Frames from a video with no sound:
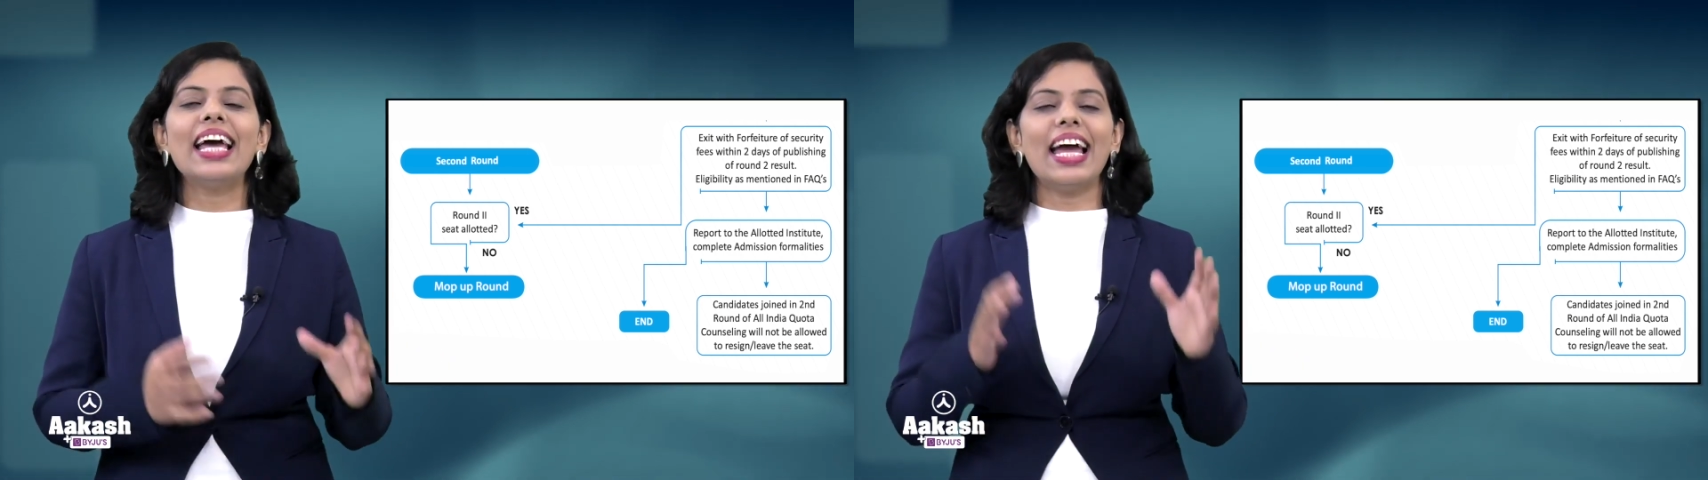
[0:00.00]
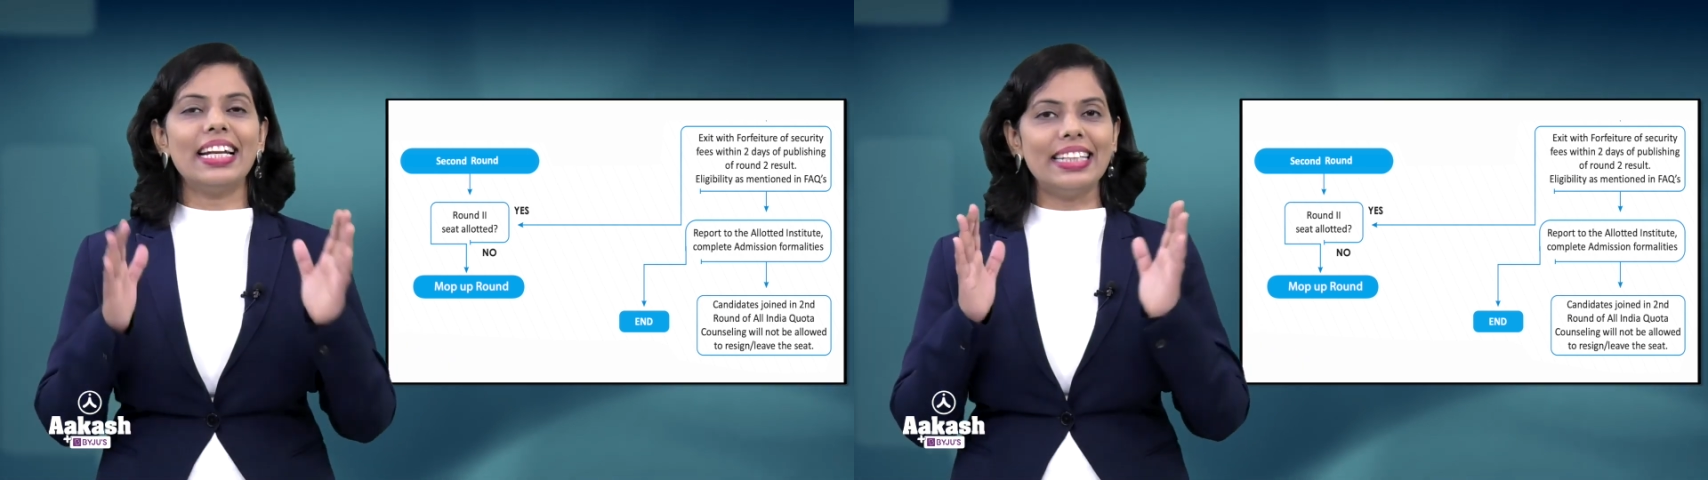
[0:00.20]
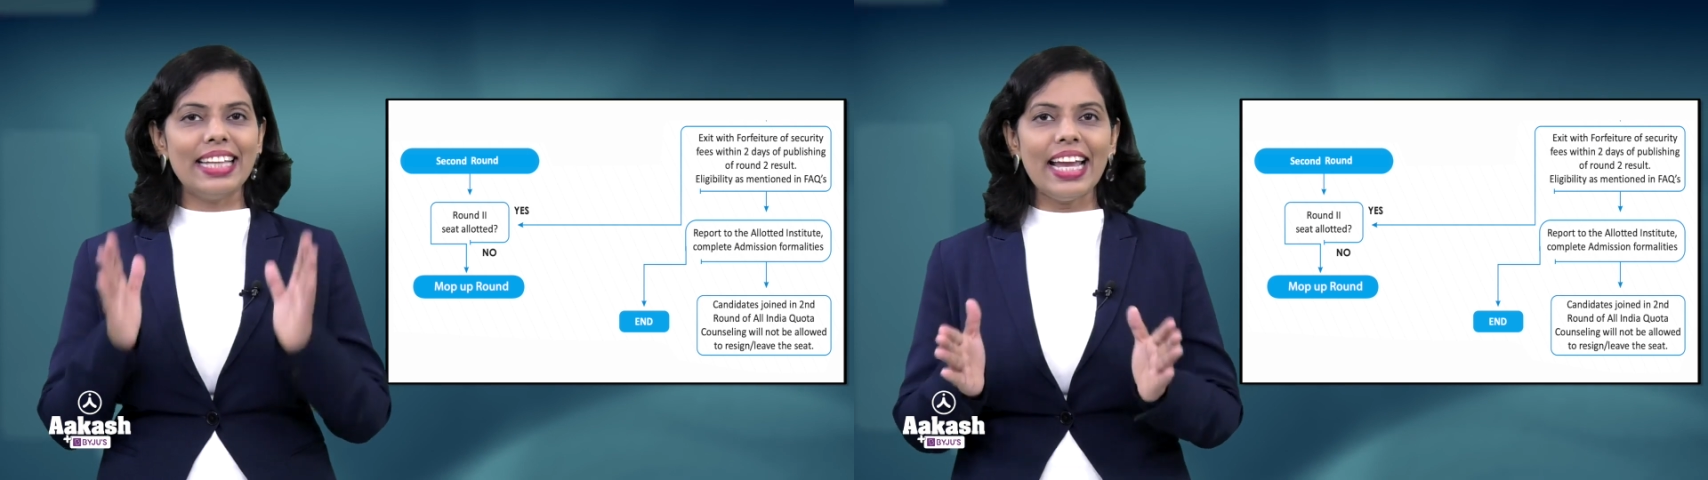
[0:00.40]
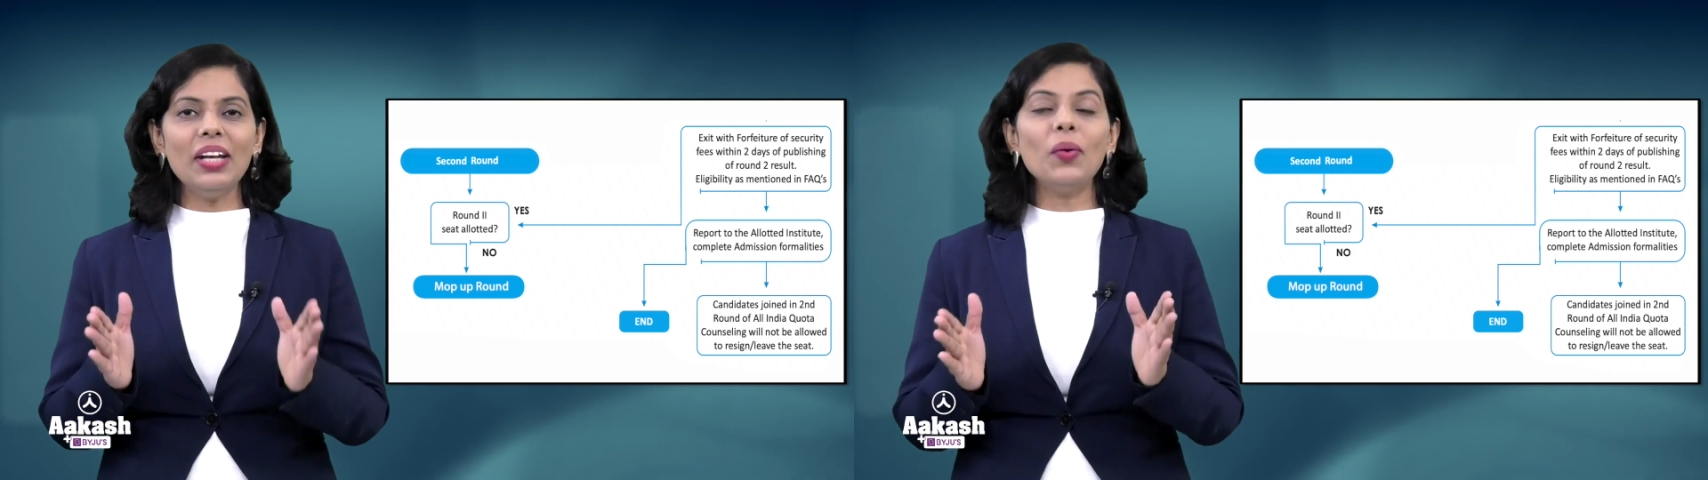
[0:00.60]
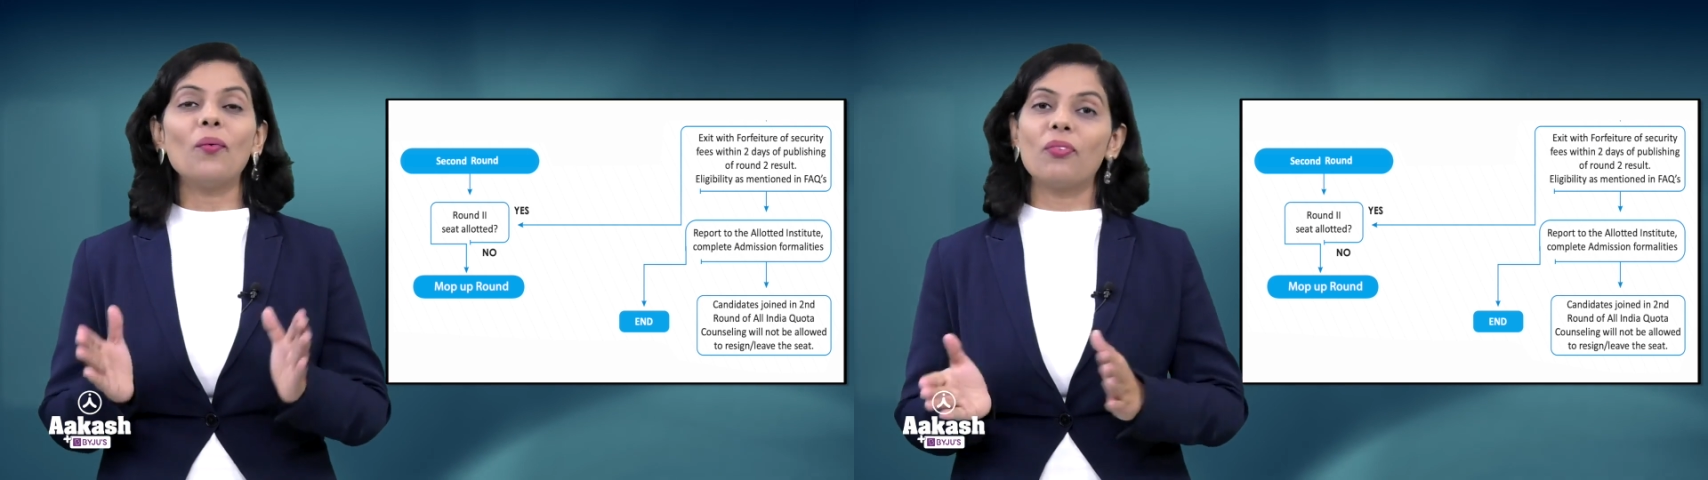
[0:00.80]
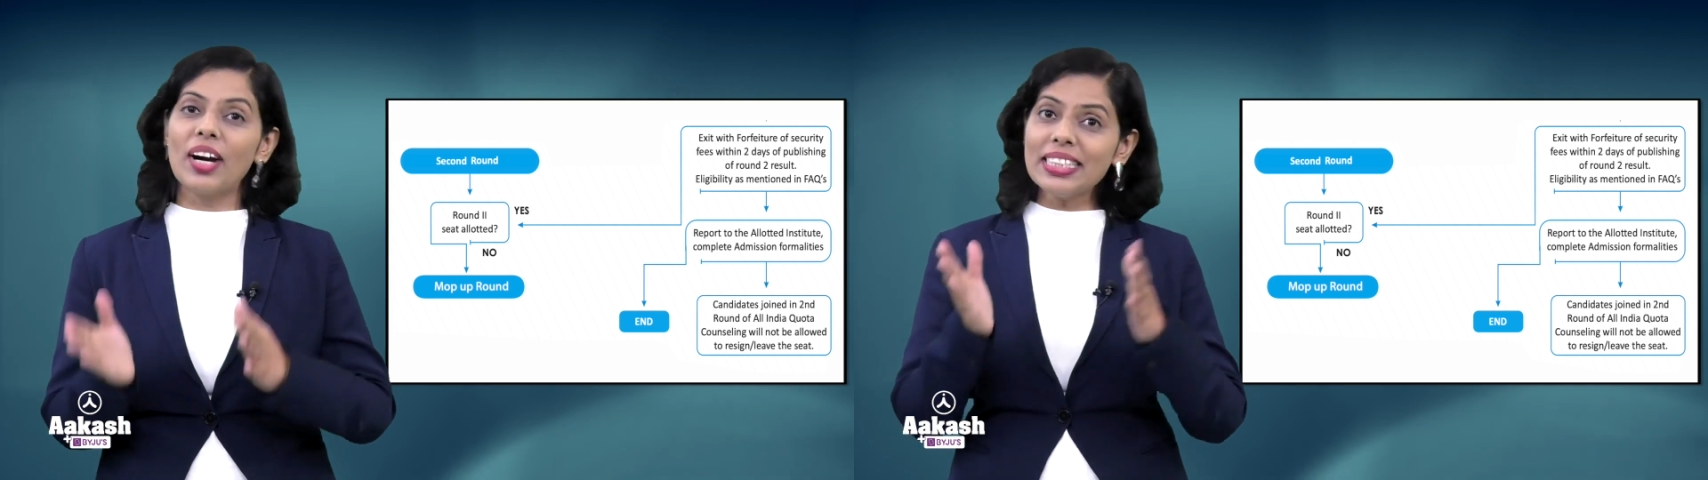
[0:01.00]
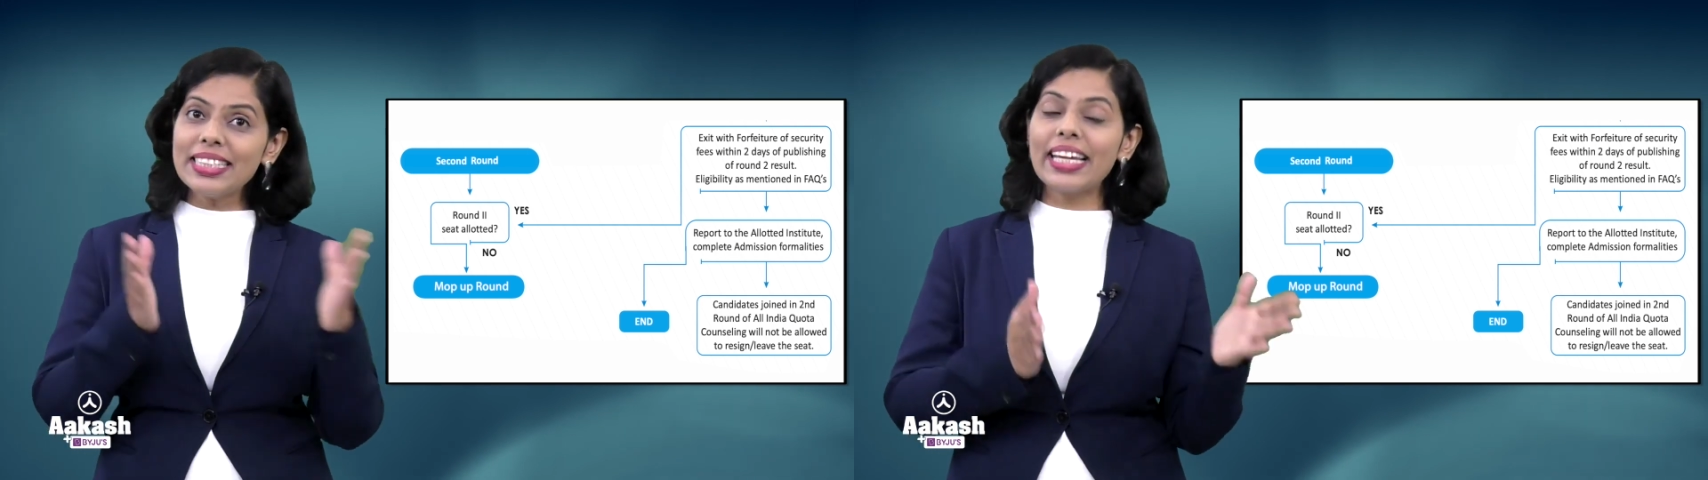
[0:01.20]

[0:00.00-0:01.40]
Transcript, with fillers: and then once